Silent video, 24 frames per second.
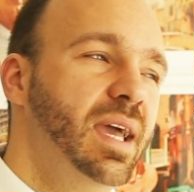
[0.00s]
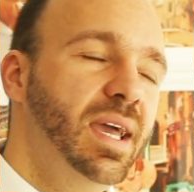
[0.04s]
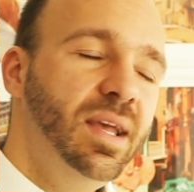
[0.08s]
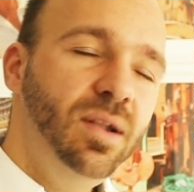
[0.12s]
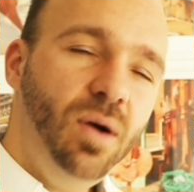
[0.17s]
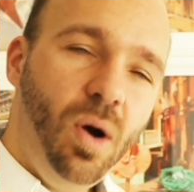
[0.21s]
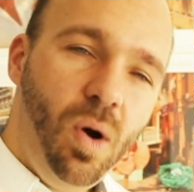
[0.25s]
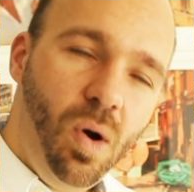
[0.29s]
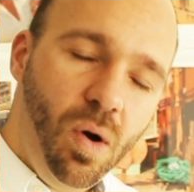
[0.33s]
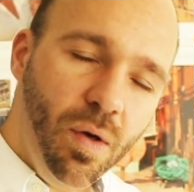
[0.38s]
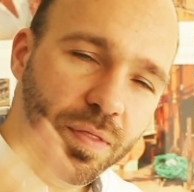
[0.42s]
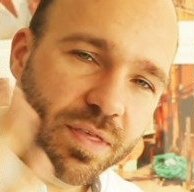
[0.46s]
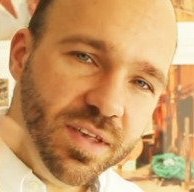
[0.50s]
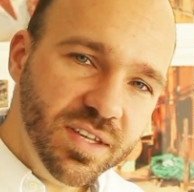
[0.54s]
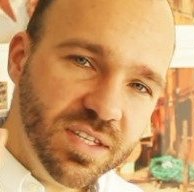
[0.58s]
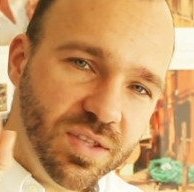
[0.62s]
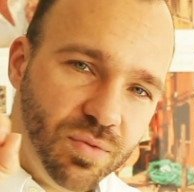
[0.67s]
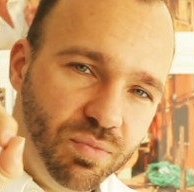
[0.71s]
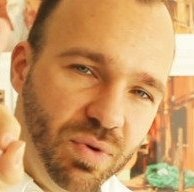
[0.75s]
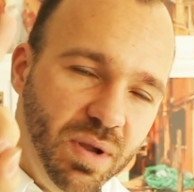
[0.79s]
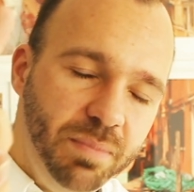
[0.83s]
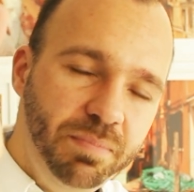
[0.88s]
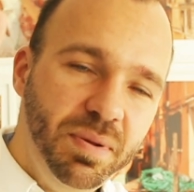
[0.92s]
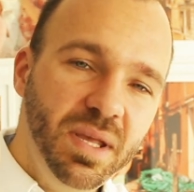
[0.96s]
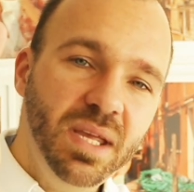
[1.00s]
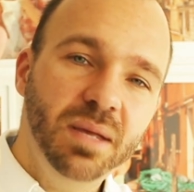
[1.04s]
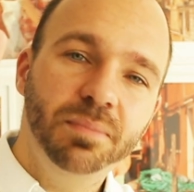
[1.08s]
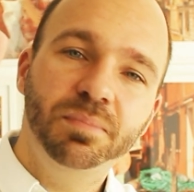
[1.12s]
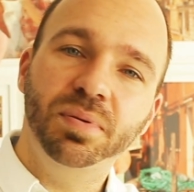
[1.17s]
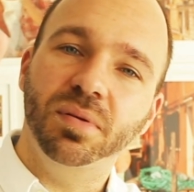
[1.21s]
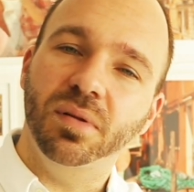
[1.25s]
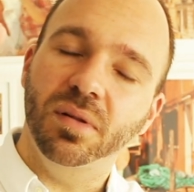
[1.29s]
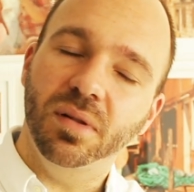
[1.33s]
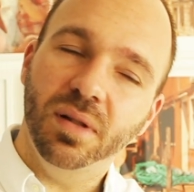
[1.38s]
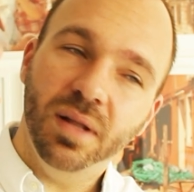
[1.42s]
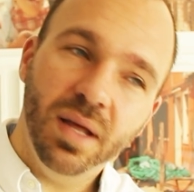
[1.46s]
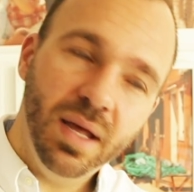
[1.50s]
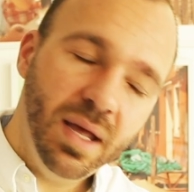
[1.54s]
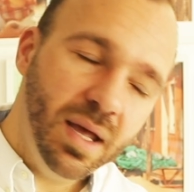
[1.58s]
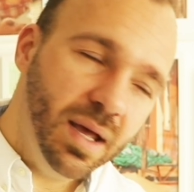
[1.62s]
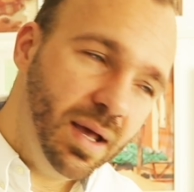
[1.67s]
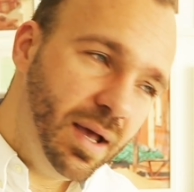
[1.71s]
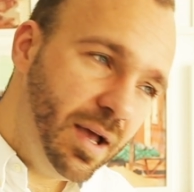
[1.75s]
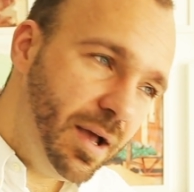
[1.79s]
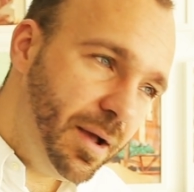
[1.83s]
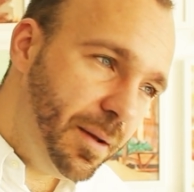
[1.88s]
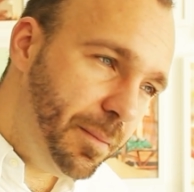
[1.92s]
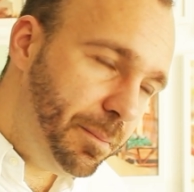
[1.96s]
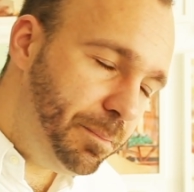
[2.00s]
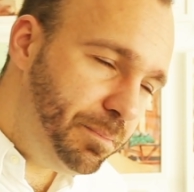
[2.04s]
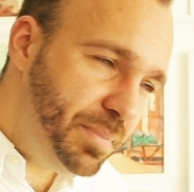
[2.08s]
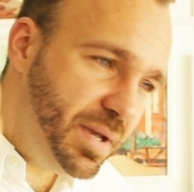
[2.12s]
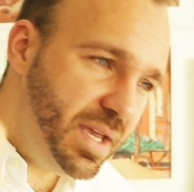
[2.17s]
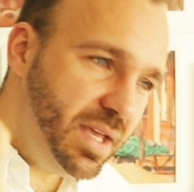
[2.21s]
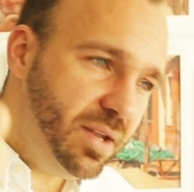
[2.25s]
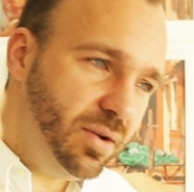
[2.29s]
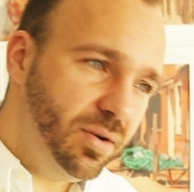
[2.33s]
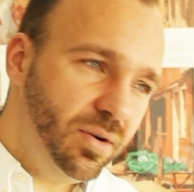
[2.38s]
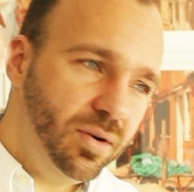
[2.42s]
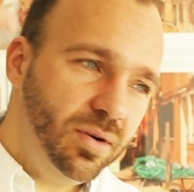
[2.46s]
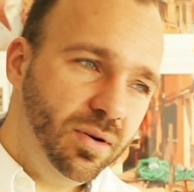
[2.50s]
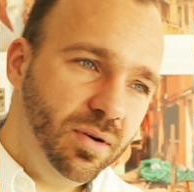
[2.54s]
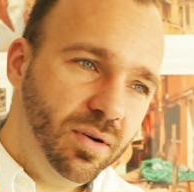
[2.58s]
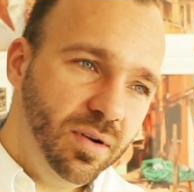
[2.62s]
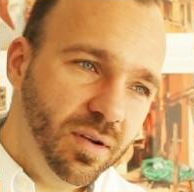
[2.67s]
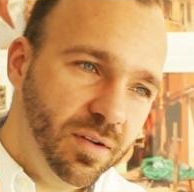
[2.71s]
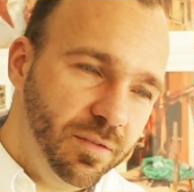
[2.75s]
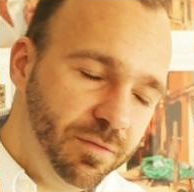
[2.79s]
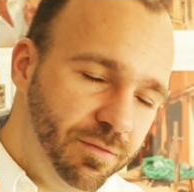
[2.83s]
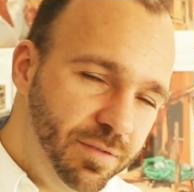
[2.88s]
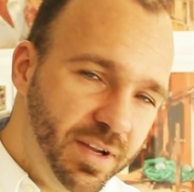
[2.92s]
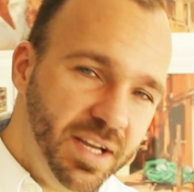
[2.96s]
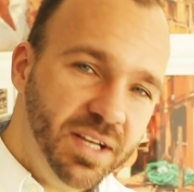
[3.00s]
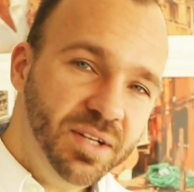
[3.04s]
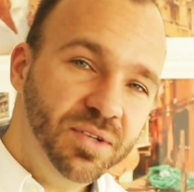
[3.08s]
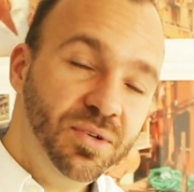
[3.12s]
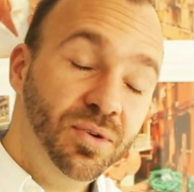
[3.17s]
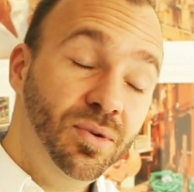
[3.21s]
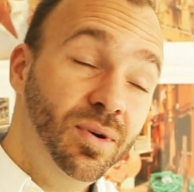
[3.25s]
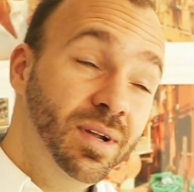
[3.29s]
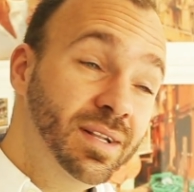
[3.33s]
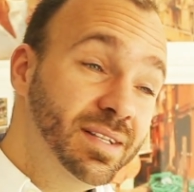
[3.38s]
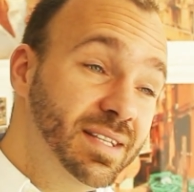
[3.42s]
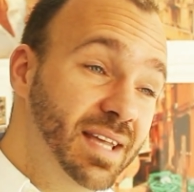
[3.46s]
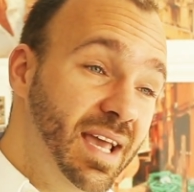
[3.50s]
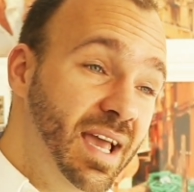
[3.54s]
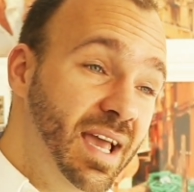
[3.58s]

And all these three people, Peter, Victor and